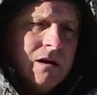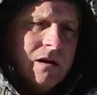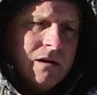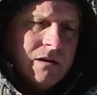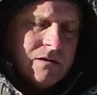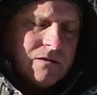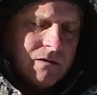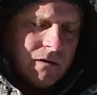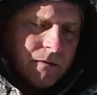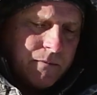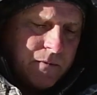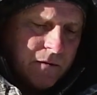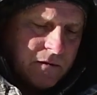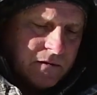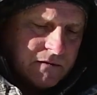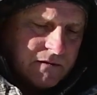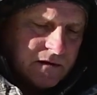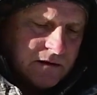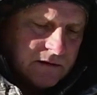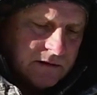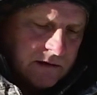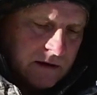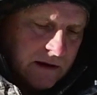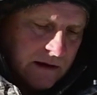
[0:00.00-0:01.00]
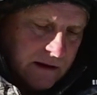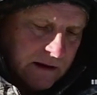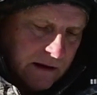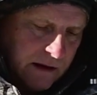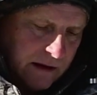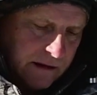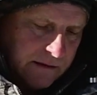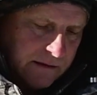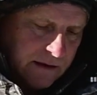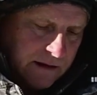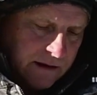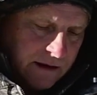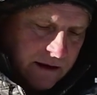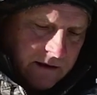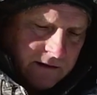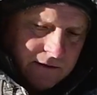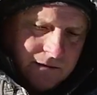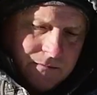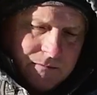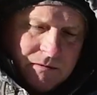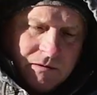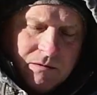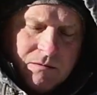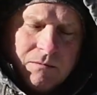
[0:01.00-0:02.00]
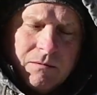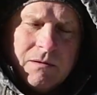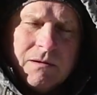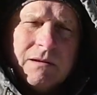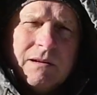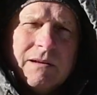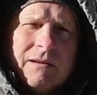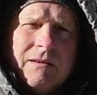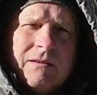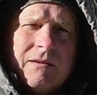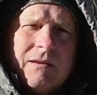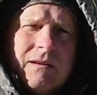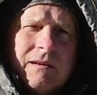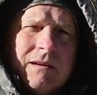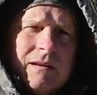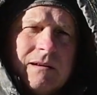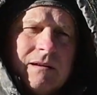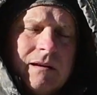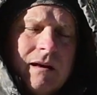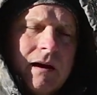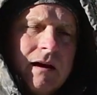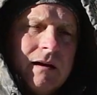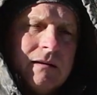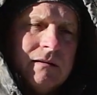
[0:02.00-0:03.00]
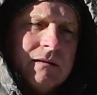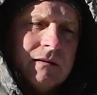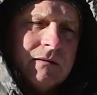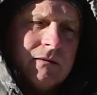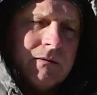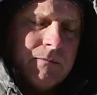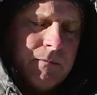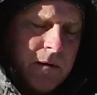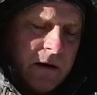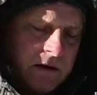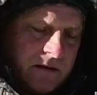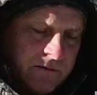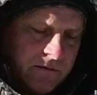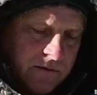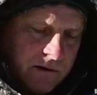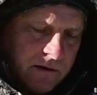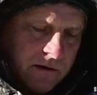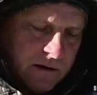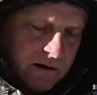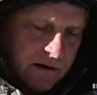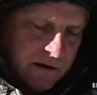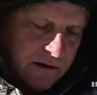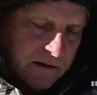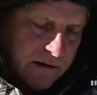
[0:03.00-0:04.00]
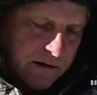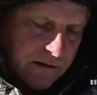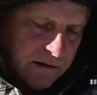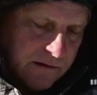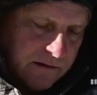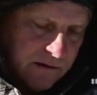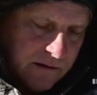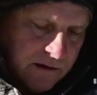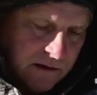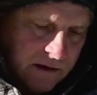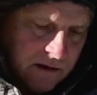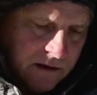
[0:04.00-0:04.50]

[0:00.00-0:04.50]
So a person, I think, has to be realistic and can't expect for $125,